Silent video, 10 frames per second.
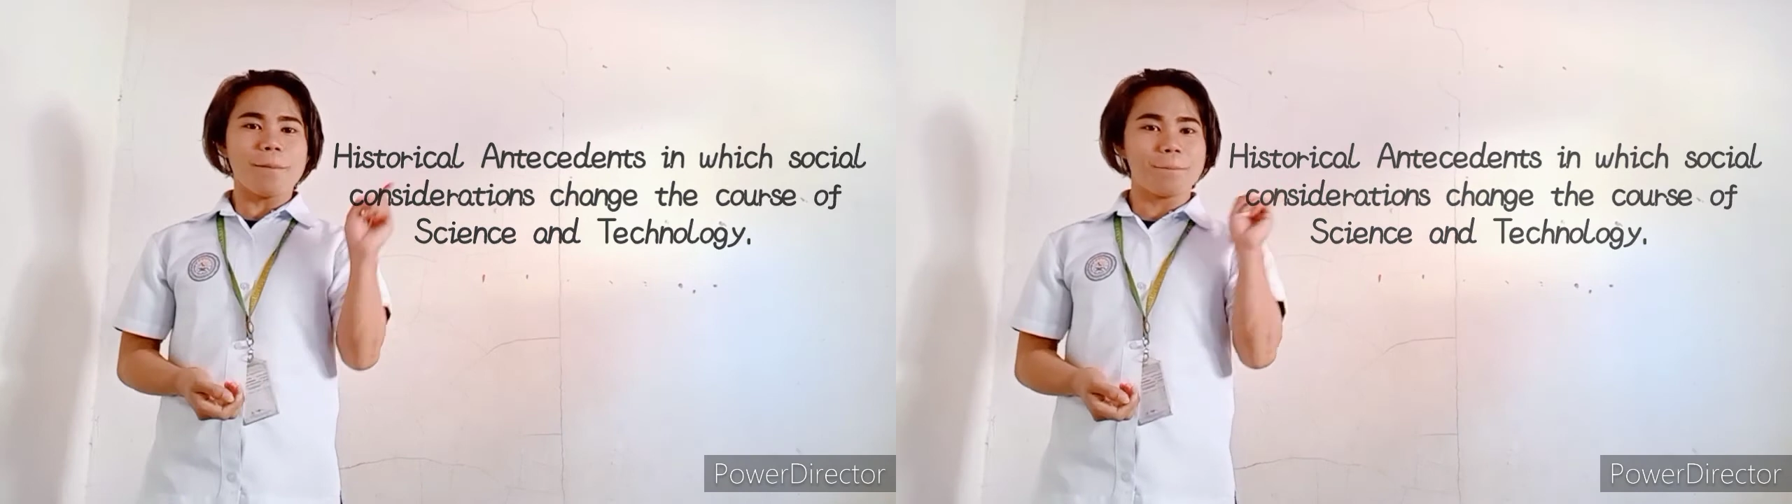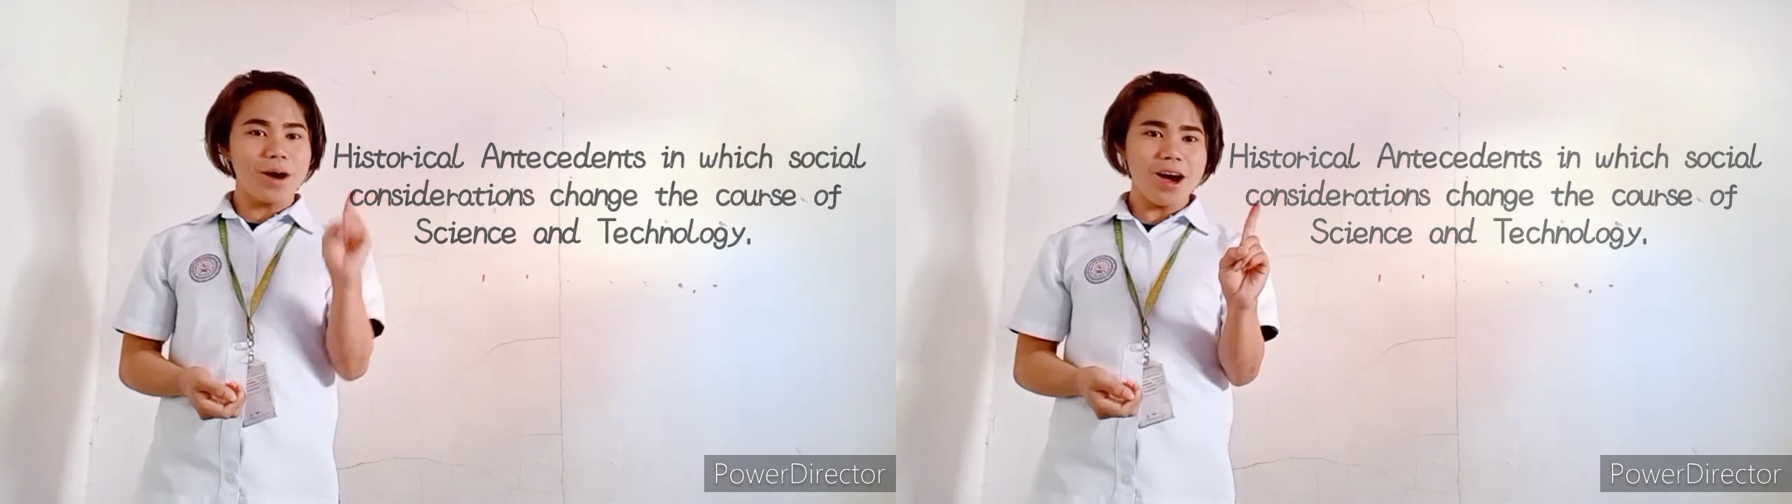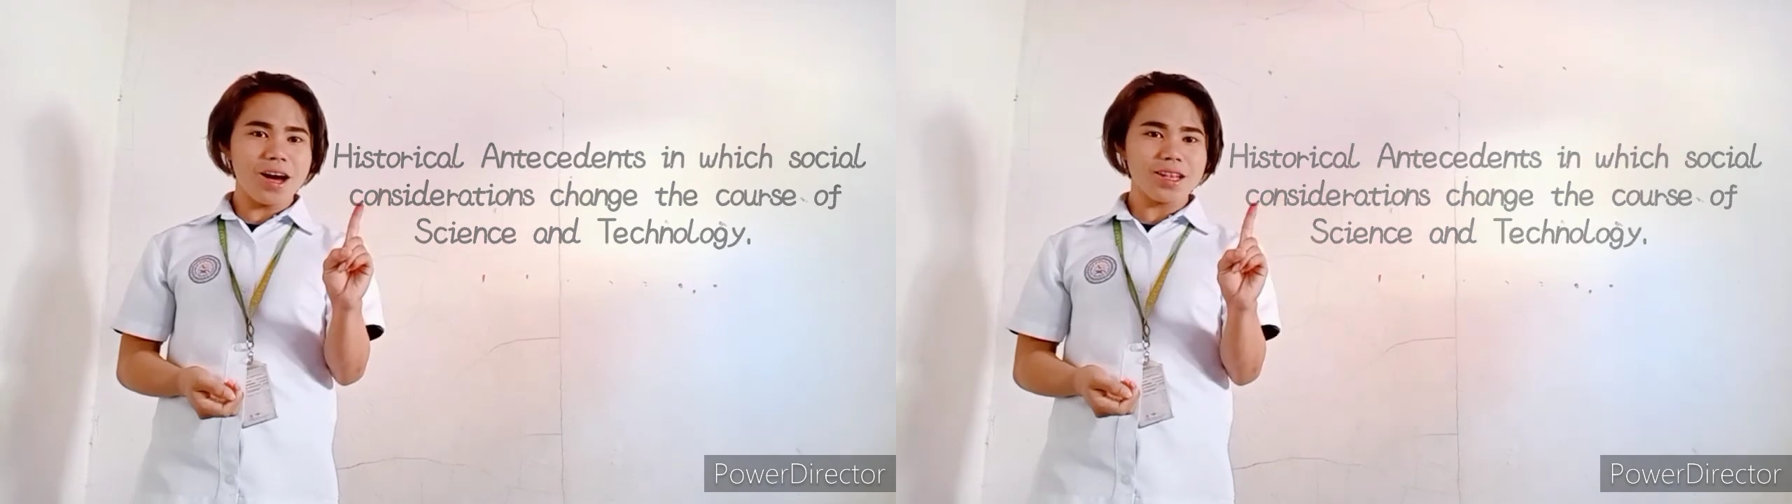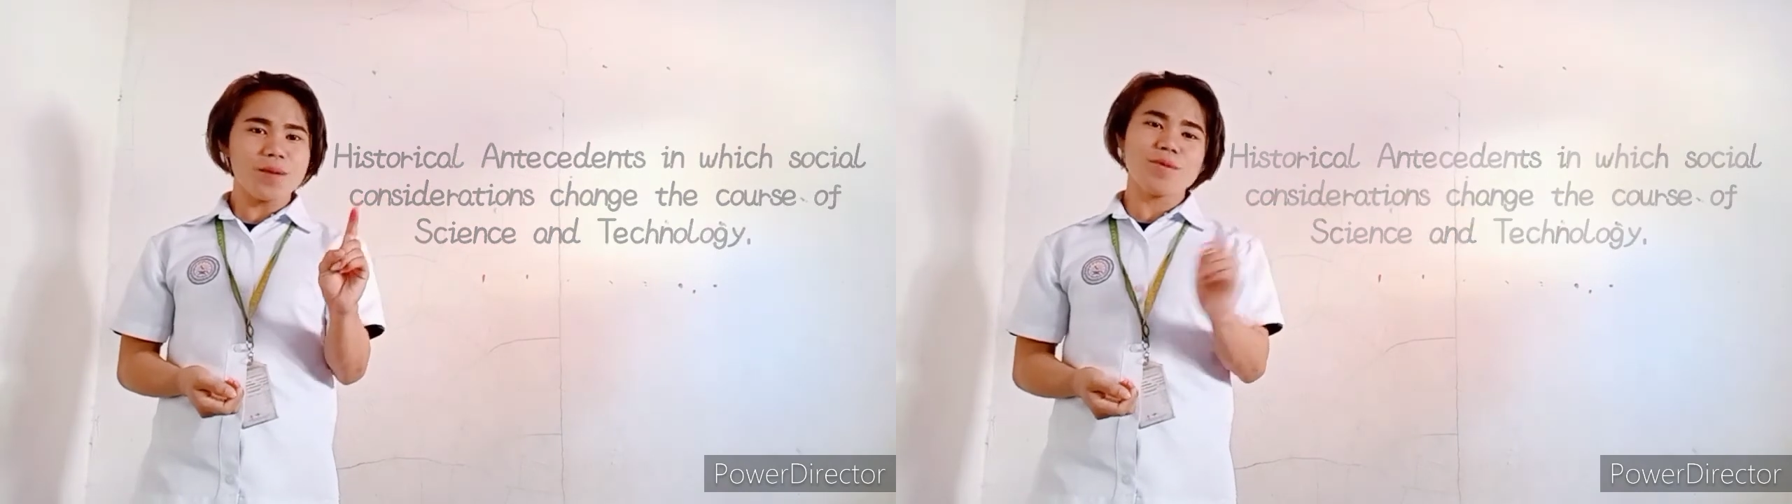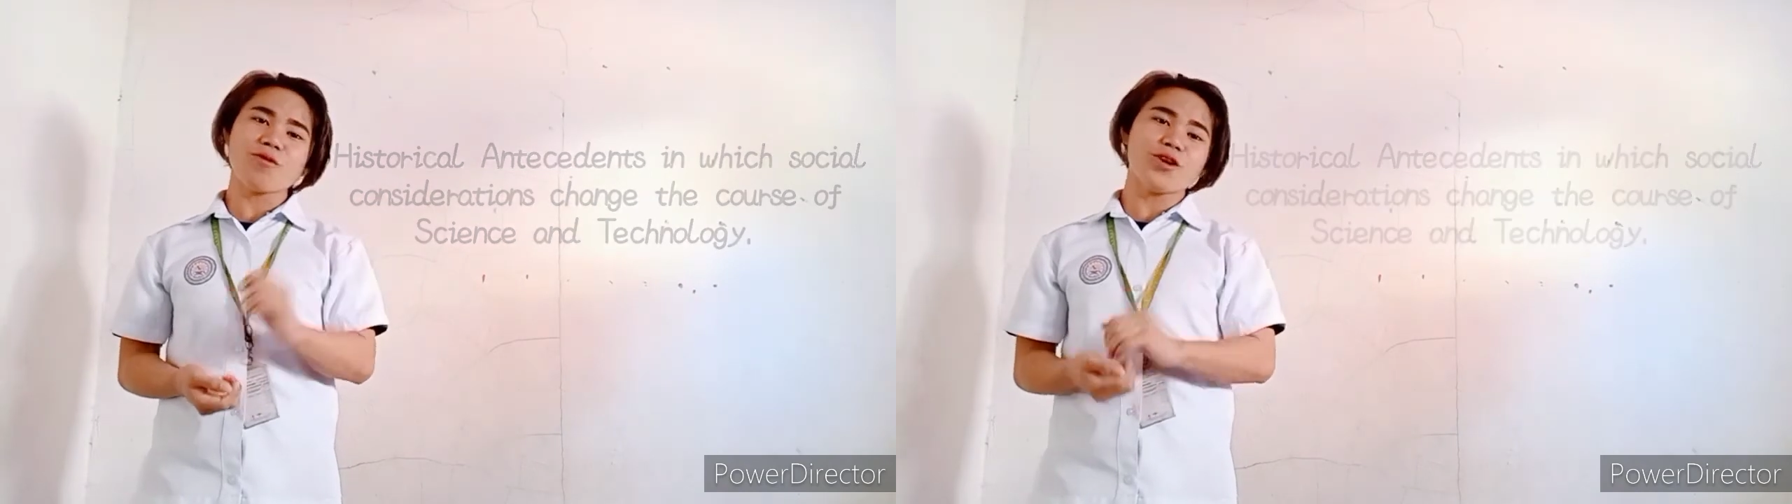But
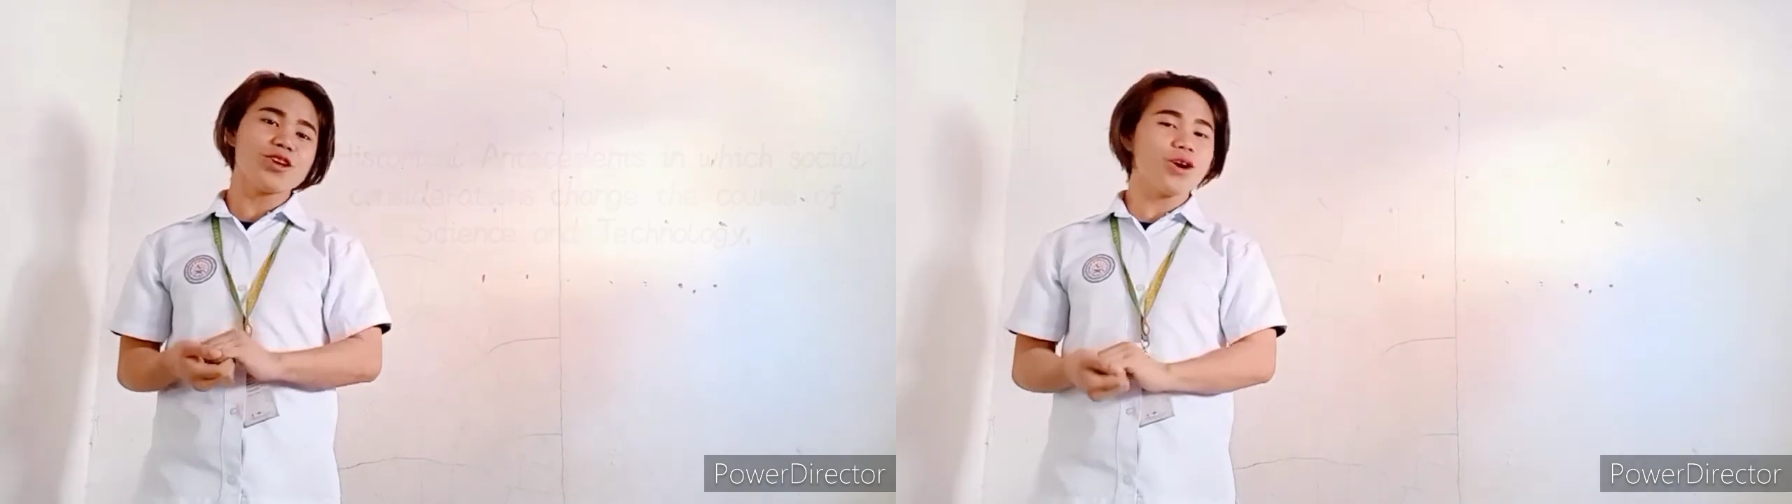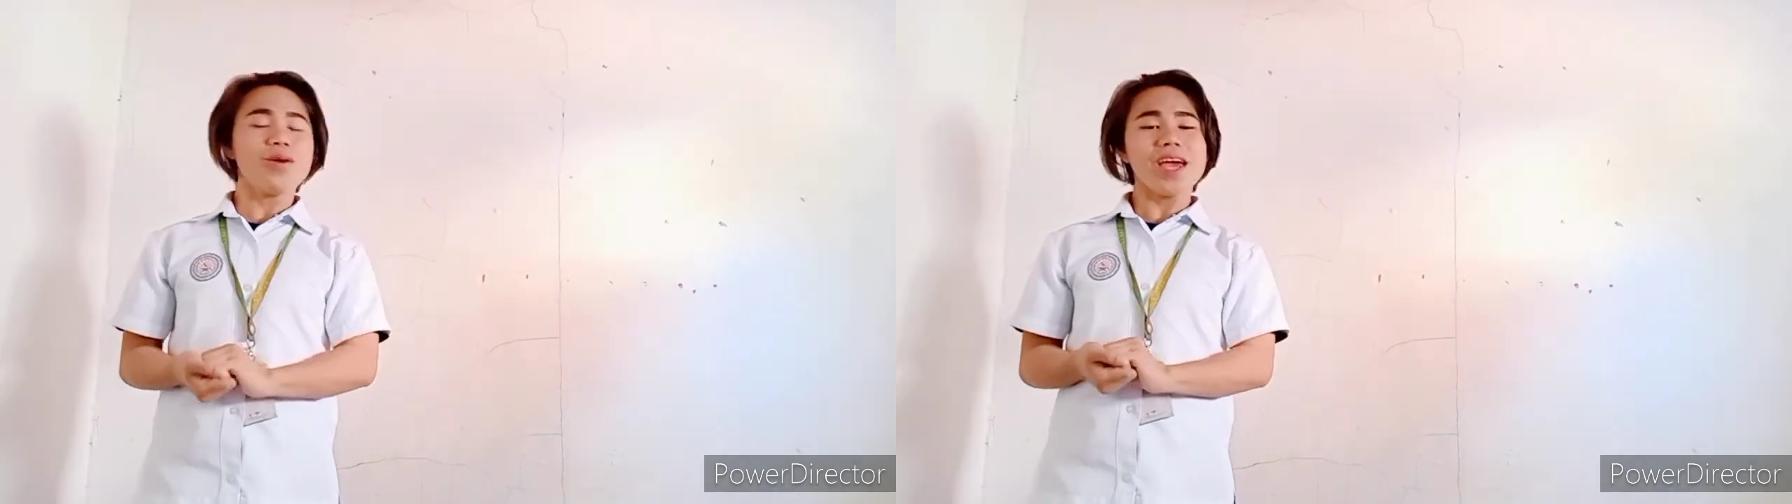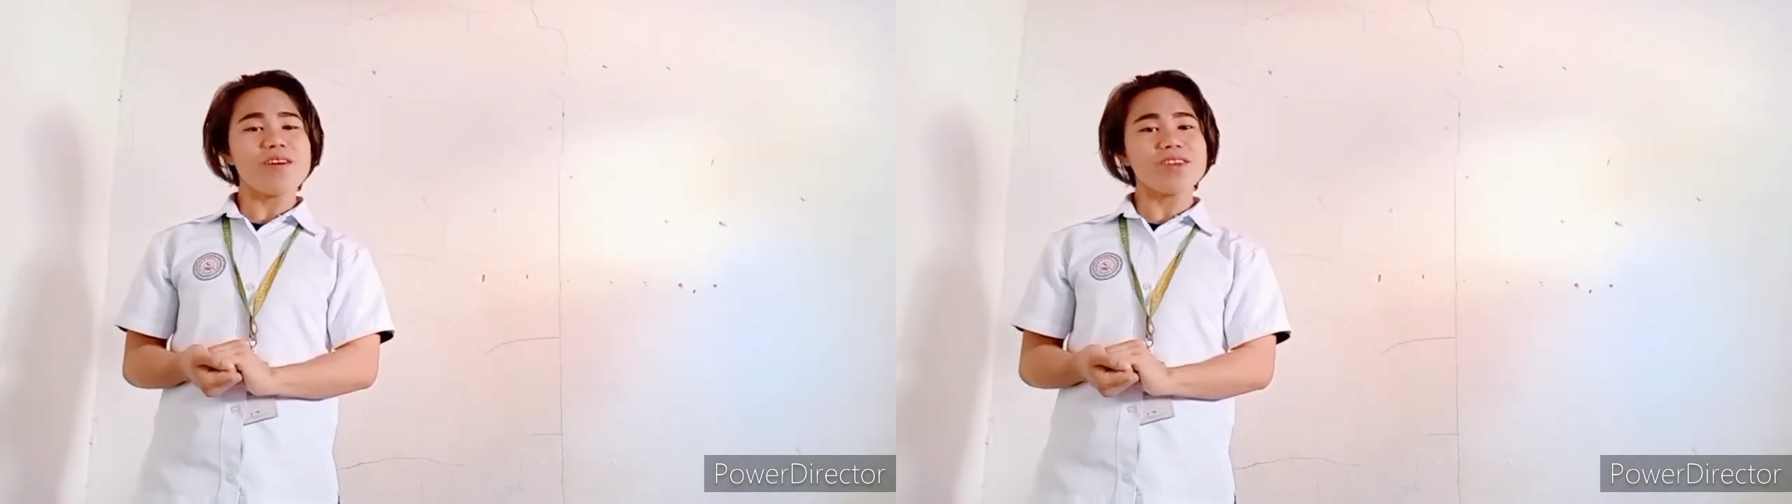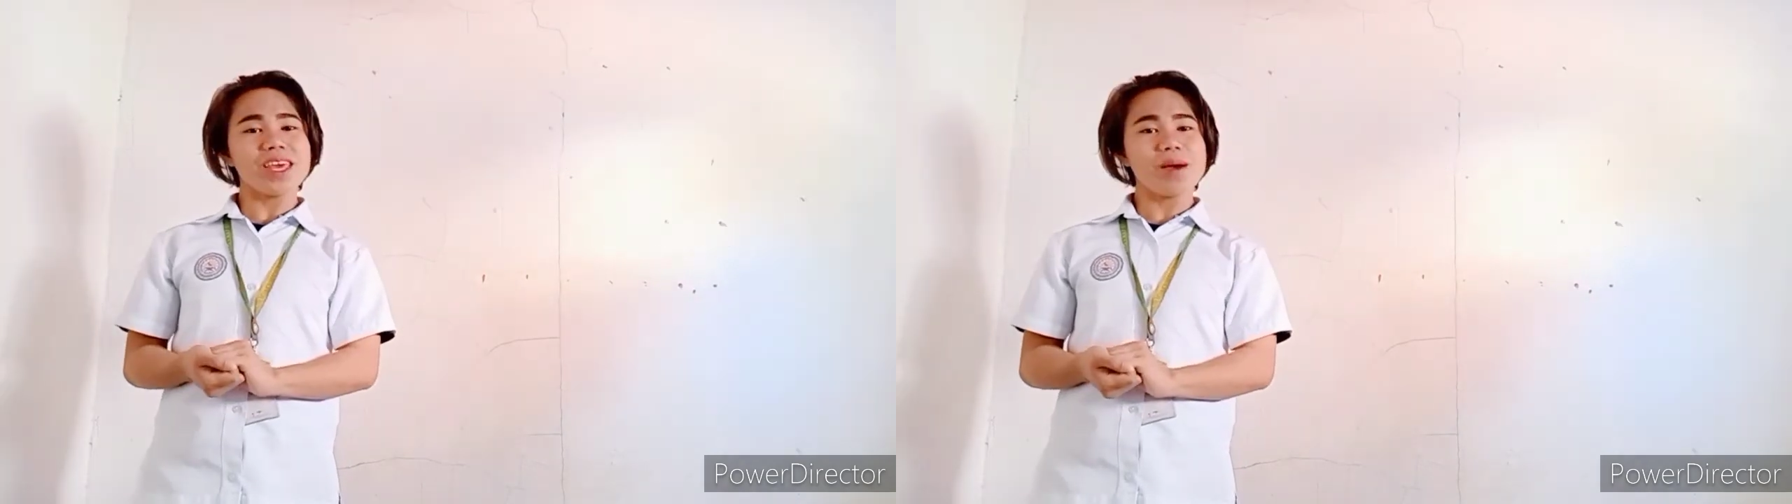before knowing everything